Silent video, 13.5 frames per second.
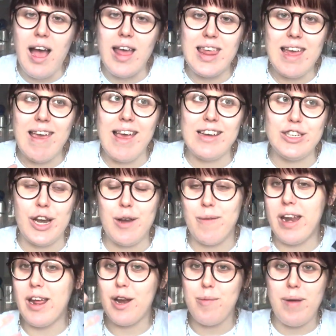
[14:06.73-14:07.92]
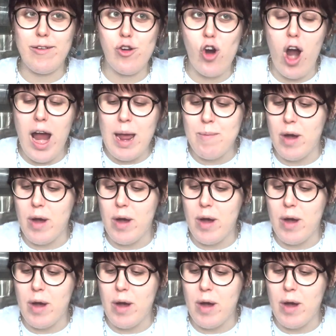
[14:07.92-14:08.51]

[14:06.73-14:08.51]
I think it is genuinely going to be a crime.